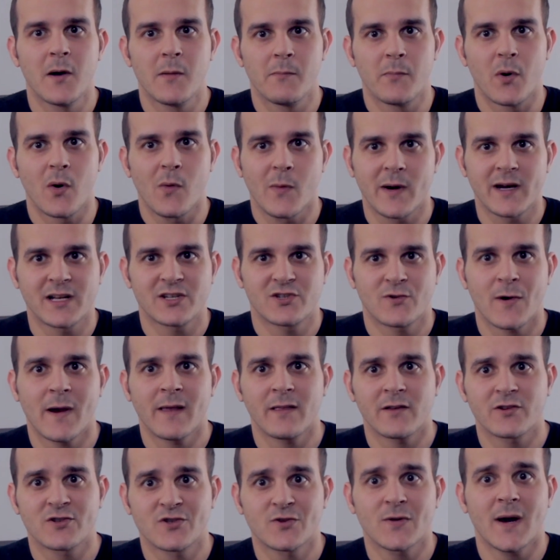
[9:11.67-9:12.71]
But when a
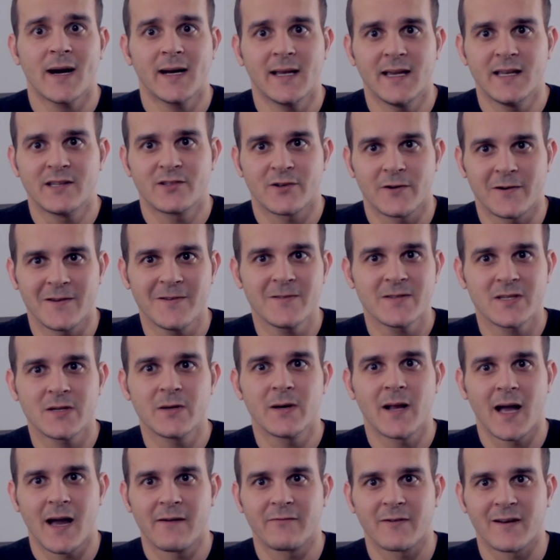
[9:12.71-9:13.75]
trailer's trying to introduce you
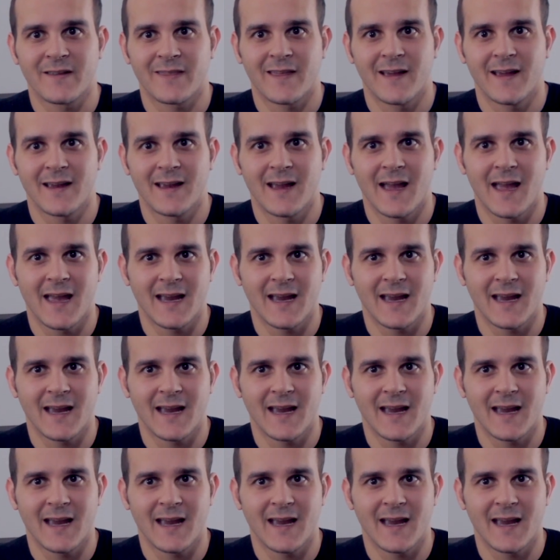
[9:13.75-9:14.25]
to everything,